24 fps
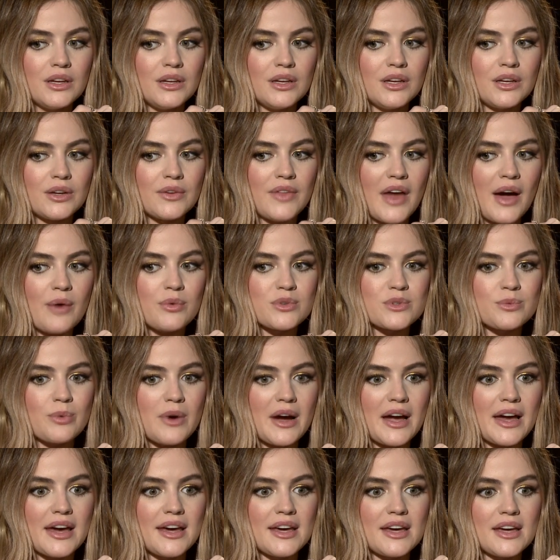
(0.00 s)
you know, that was
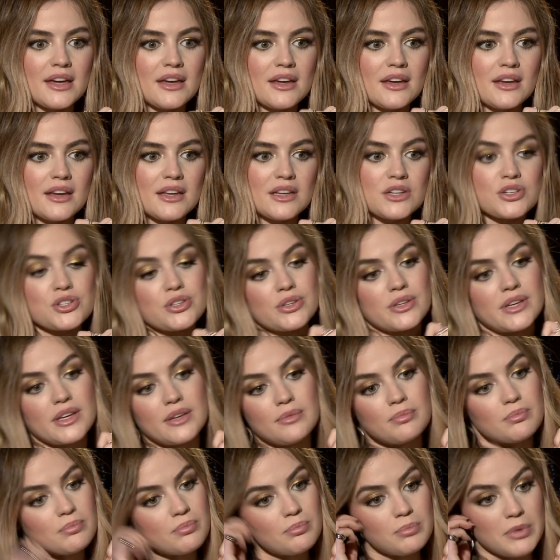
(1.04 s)
why
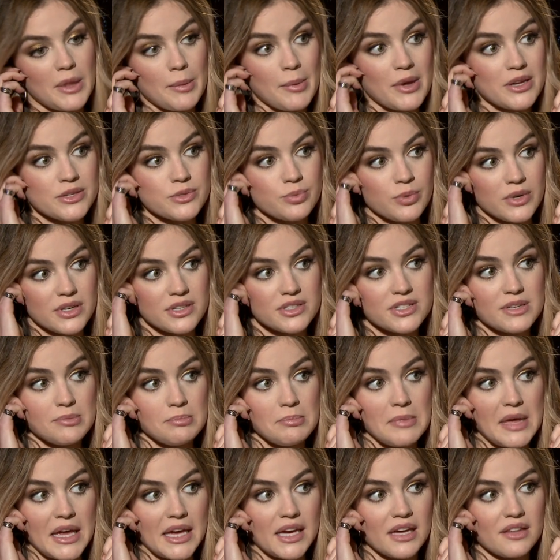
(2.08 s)
initially Blumhouse wanted to
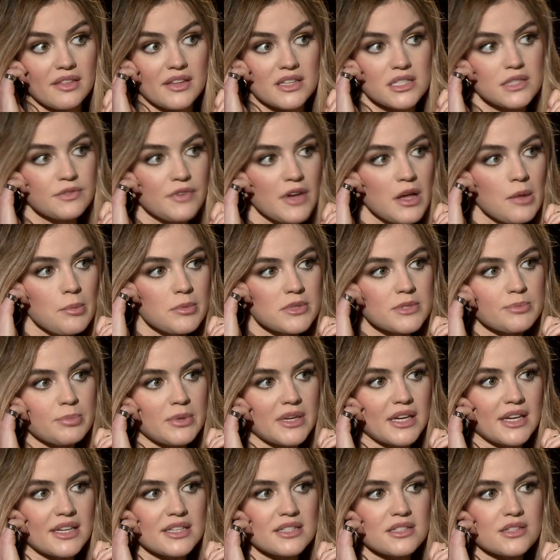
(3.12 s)
make this film is
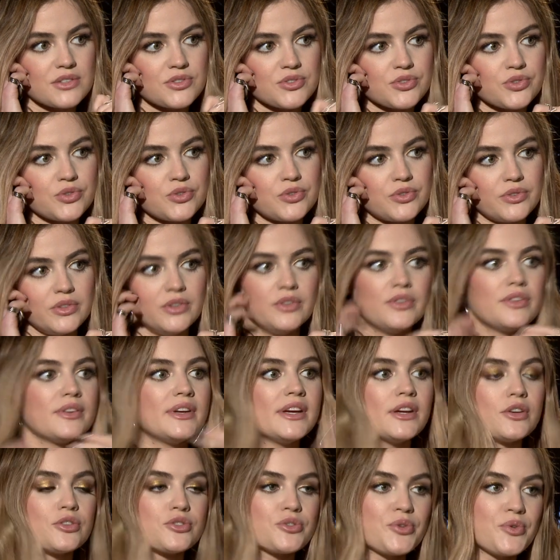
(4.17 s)
because you
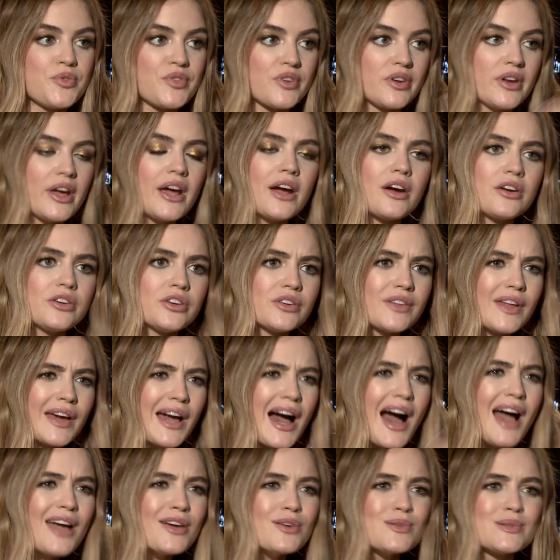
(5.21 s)
hear Truth or Dare and you're like,
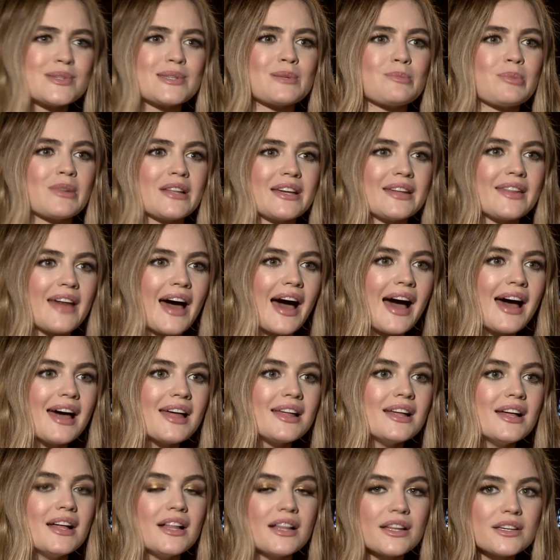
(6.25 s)
I used to play that.
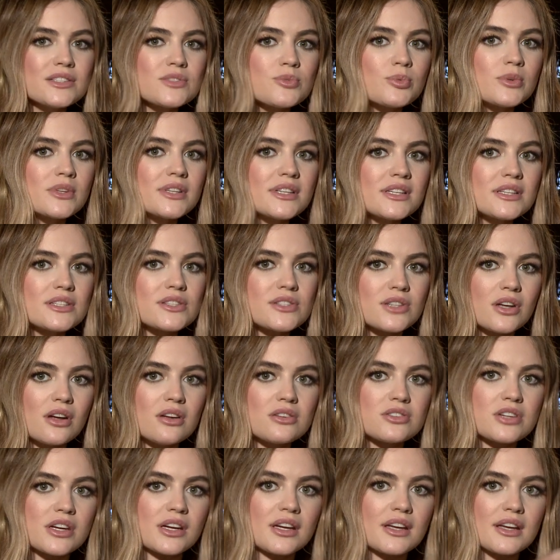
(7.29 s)
Like, it's really
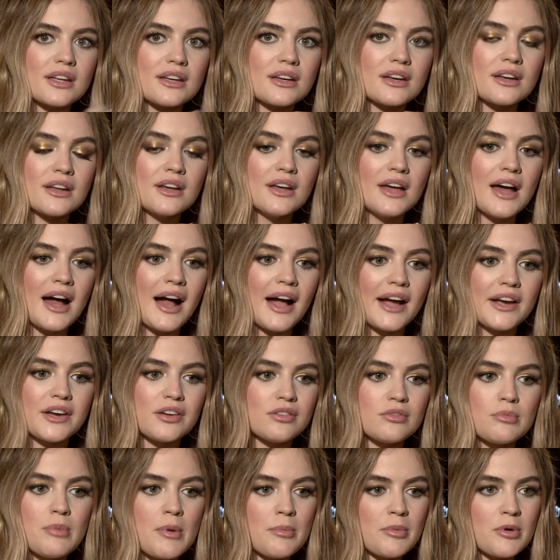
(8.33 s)
nostalgic. And I
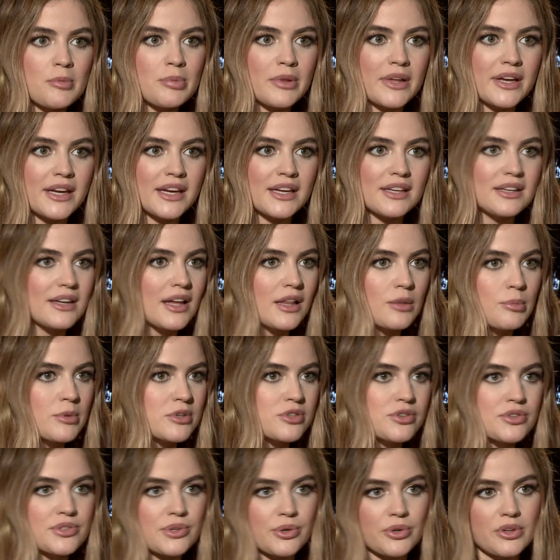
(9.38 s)
can remember playing it in
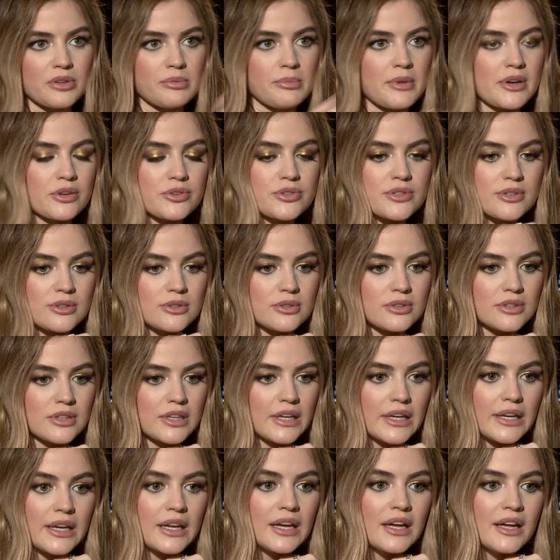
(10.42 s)
elementary school and middle school.
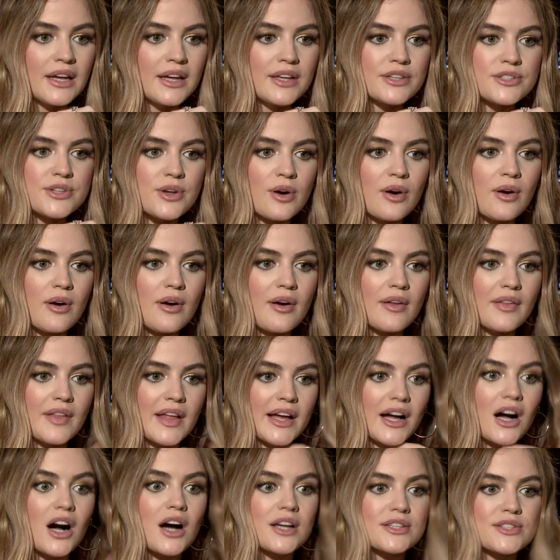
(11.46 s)
And so,
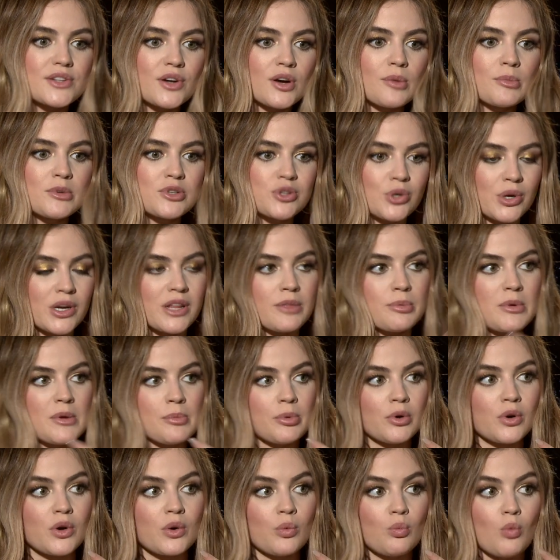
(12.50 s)
like, odds are majority of the
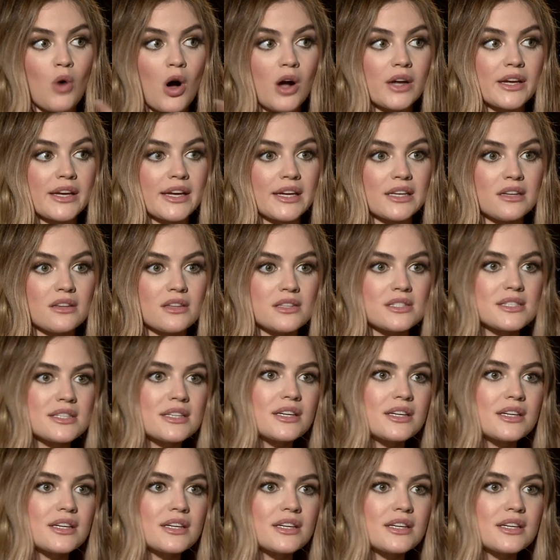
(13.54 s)
people walking into this